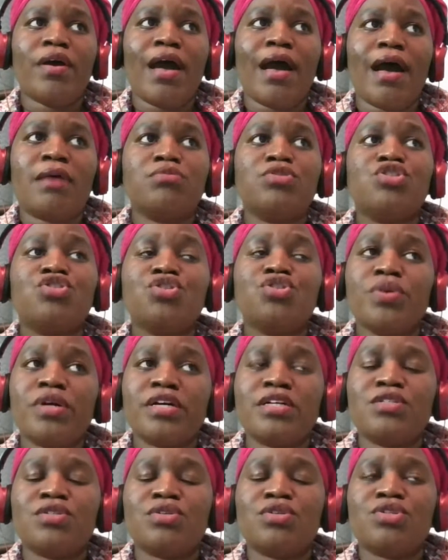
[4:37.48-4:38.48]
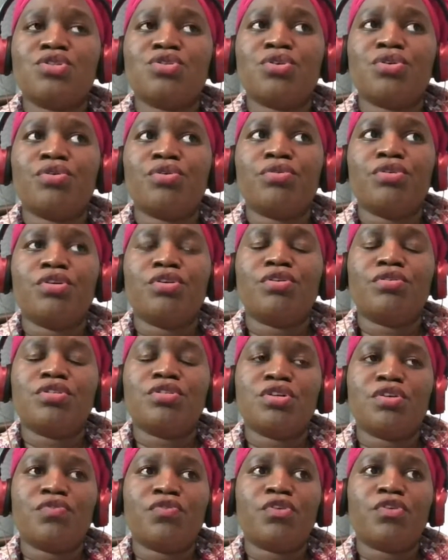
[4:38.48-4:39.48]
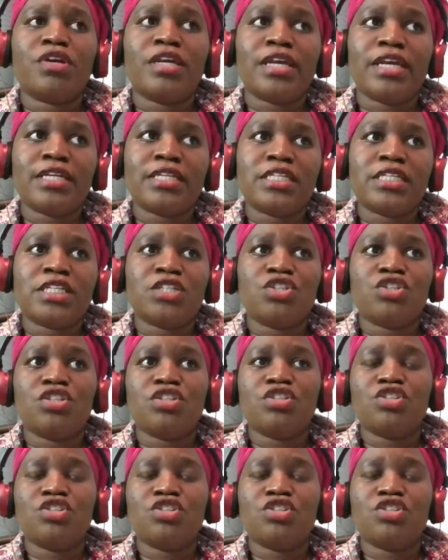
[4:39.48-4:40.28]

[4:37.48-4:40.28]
I'm sure has also, sort of created